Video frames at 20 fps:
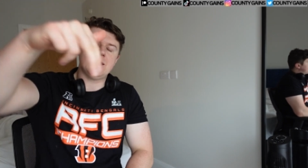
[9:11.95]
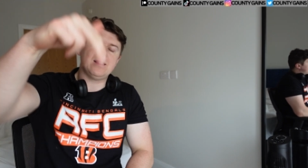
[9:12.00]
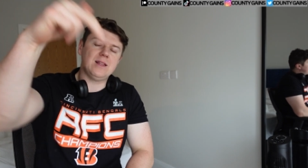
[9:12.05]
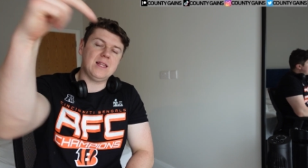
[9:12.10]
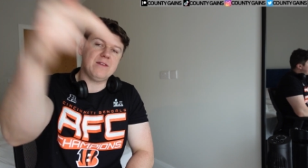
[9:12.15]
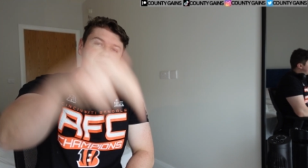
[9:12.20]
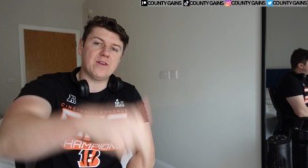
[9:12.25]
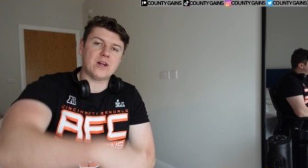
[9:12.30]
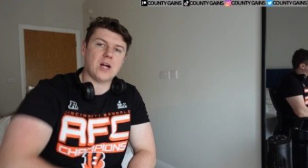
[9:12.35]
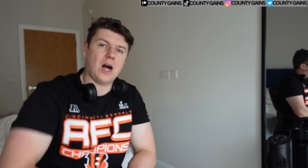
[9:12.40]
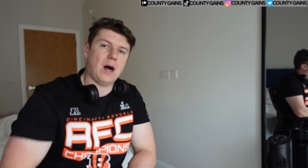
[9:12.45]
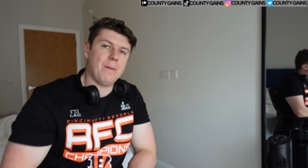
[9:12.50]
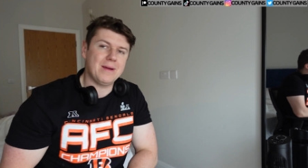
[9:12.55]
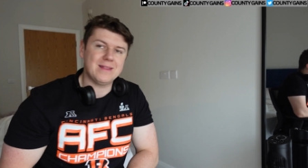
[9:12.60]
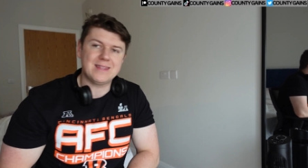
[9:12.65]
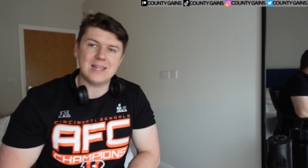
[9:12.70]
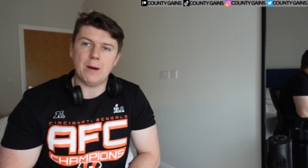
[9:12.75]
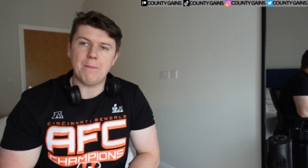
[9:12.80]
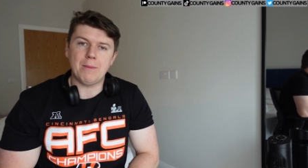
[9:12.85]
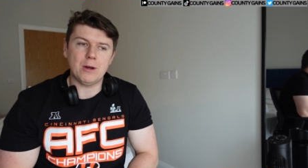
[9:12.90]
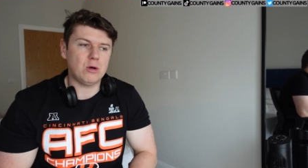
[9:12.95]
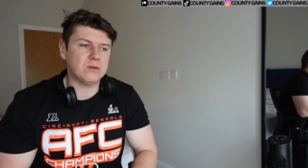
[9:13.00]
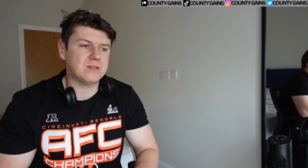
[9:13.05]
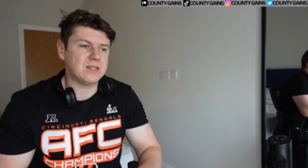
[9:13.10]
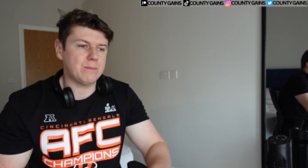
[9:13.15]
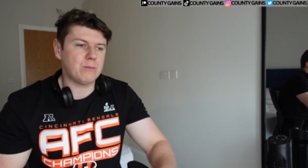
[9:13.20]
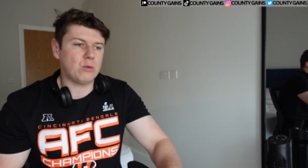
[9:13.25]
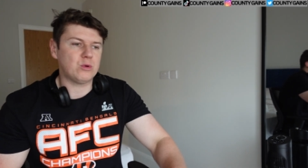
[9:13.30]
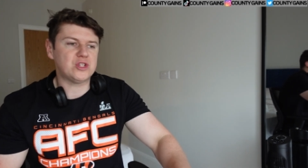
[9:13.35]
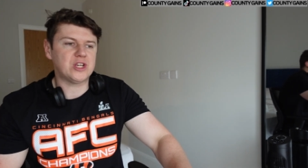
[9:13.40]
Leave a comment down below.
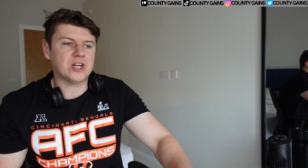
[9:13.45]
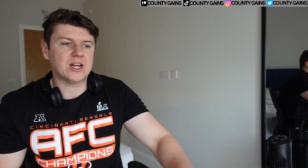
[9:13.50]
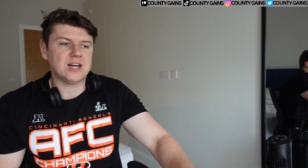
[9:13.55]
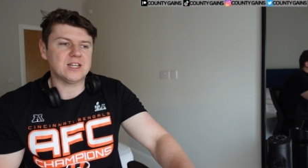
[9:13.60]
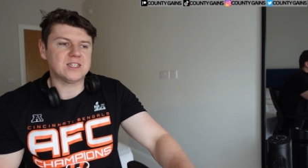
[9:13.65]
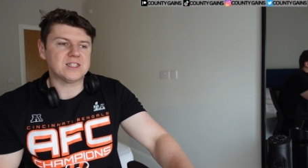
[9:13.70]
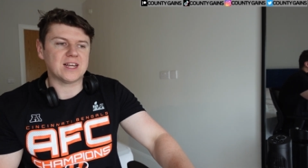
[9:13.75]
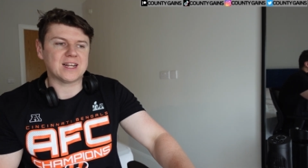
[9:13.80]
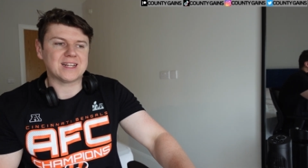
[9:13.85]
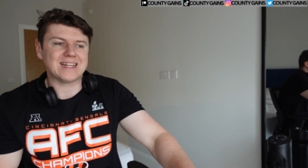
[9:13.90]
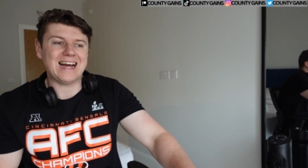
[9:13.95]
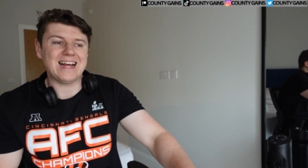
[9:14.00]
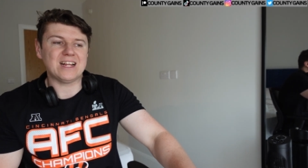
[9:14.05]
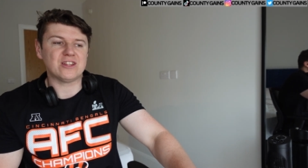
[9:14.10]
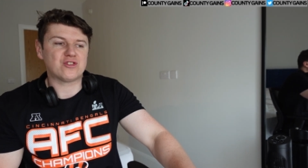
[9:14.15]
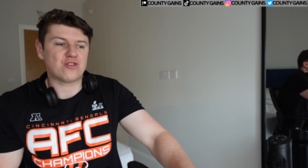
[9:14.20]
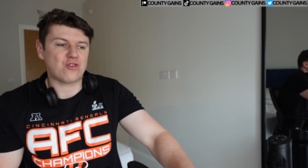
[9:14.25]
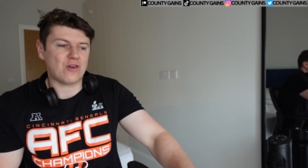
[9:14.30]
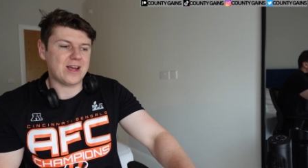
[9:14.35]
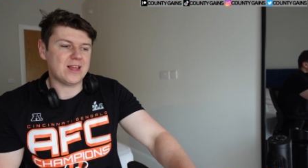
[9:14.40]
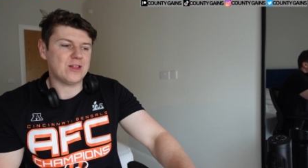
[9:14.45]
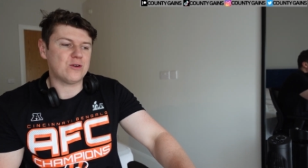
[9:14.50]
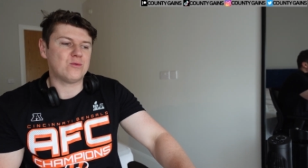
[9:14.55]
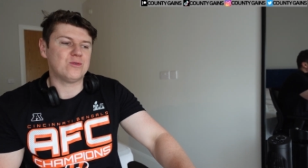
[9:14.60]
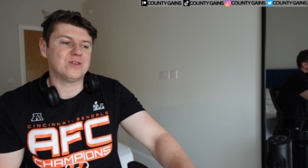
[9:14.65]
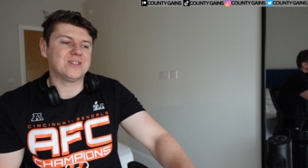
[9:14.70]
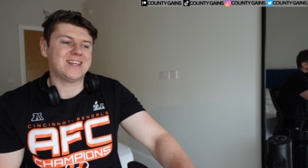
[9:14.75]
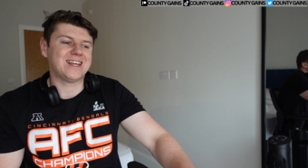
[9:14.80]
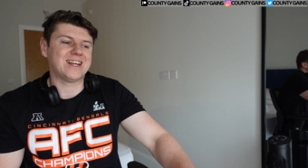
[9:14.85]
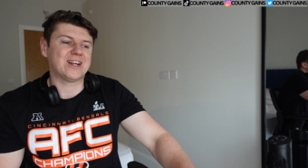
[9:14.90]
Tell me what you guys think. That trailer
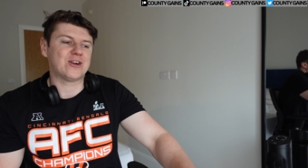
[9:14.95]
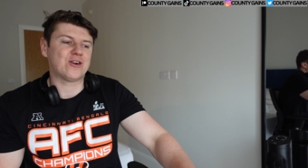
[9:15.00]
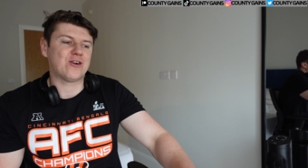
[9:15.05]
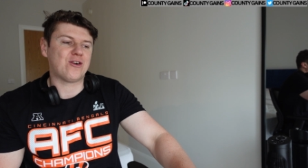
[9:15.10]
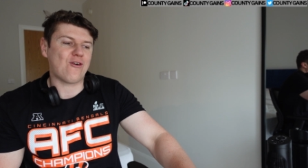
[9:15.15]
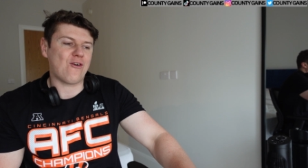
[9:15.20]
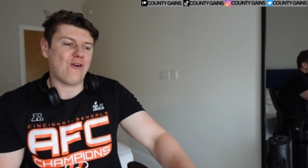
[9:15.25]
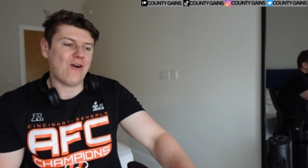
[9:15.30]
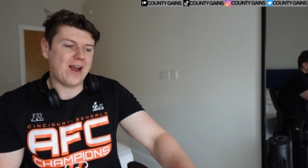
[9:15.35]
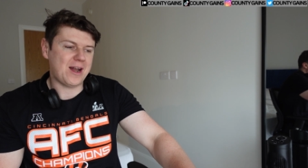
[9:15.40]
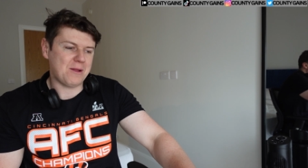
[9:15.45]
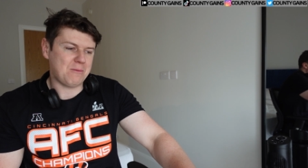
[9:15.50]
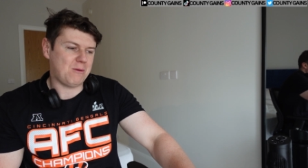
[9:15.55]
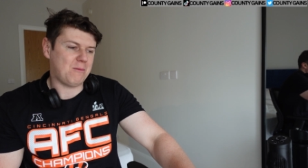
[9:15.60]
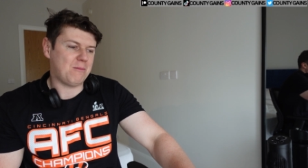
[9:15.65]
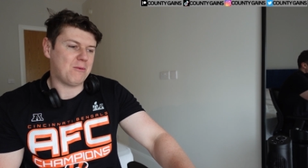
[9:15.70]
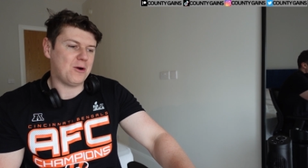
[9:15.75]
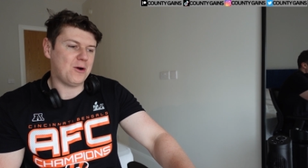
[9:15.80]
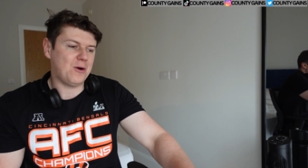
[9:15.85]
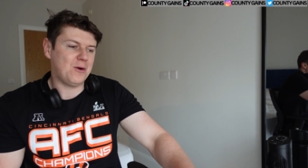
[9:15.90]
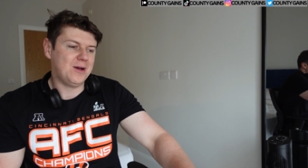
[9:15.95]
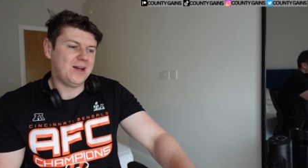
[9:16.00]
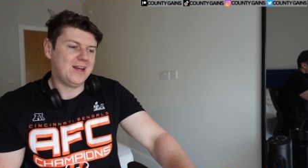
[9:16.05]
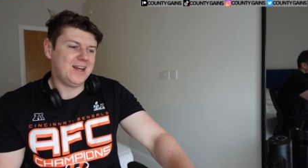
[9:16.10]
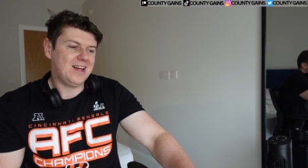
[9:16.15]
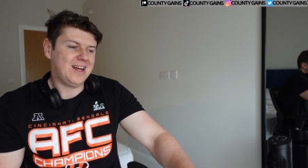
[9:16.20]
was incredible, bro.